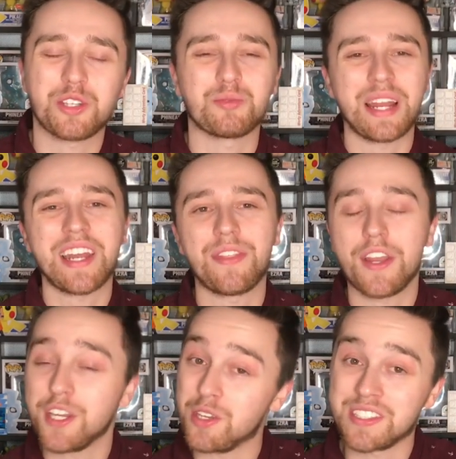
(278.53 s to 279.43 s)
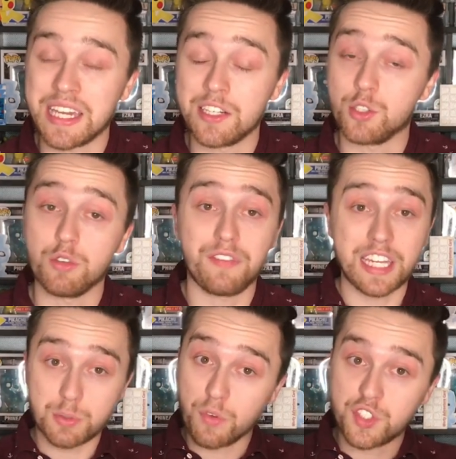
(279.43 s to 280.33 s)
because right down there you guys can get into
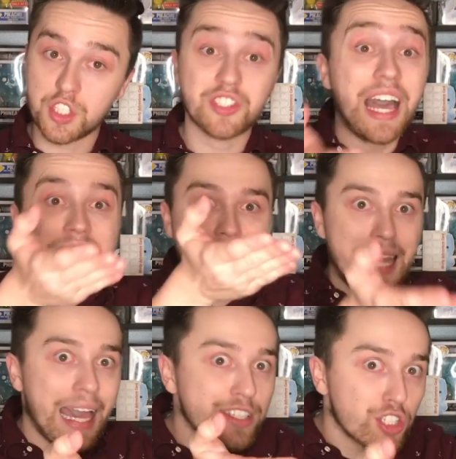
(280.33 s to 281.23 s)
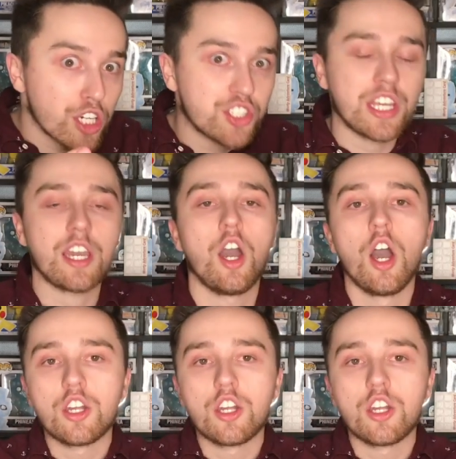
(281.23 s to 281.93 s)
advanced movie scenes like Searching,